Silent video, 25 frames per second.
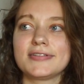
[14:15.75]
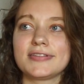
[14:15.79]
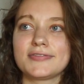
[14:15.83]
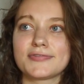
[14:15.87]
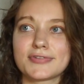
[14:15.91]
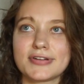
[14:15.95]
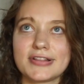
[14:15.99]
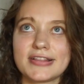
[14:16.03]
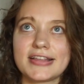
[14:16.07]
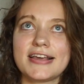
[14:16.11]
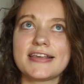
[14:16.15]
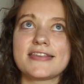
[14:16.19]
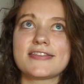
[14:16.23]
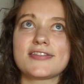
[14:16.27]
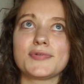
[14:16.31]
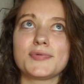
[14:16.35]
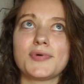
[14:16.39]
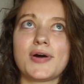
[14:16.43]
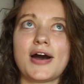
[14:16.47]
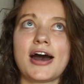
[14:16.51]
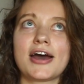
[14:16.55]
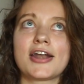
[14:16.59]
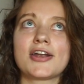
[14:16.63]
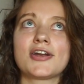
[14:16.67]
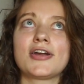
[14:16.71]
release the
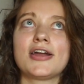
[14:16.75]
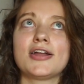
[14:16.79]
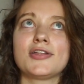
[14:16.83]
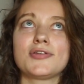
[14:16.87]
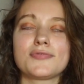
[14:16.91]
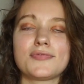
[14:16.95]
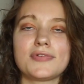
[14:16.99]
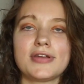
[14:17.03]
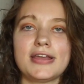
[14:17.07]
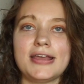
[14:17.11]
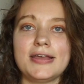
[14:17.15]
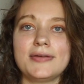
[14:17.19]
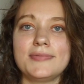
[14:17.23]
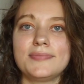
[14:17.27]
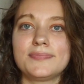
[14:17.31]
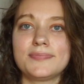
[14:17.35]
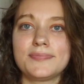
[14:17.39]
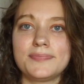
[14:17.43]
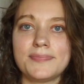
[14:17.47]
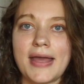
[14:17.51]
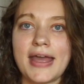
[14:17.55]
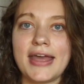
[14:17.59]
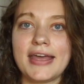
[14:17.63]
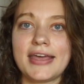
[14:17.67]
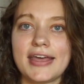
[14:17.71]
water and
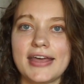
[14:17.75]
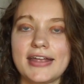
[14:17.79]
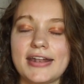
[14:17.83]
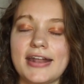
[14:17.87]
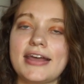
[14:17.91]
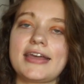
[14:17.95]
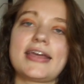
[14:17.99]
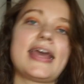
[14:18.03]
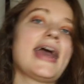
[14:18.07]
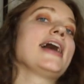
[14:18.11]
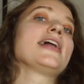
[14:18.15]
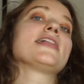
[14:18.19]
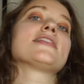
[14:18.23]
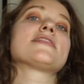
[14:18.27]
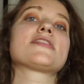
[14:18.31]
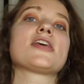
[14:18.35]
remake it again.